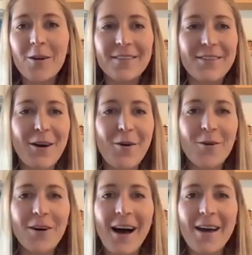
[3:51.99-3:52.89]
even
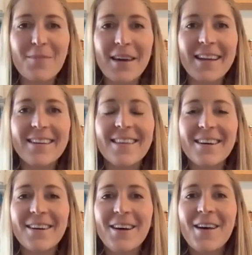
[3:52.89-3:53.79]
though I'm in
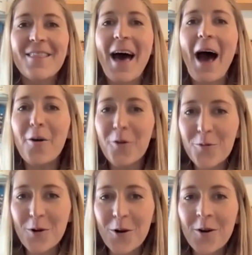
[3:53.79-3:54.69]
the health
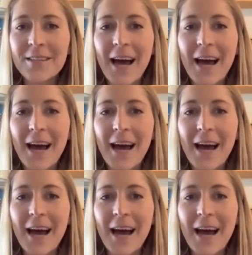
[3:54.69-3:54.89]
world,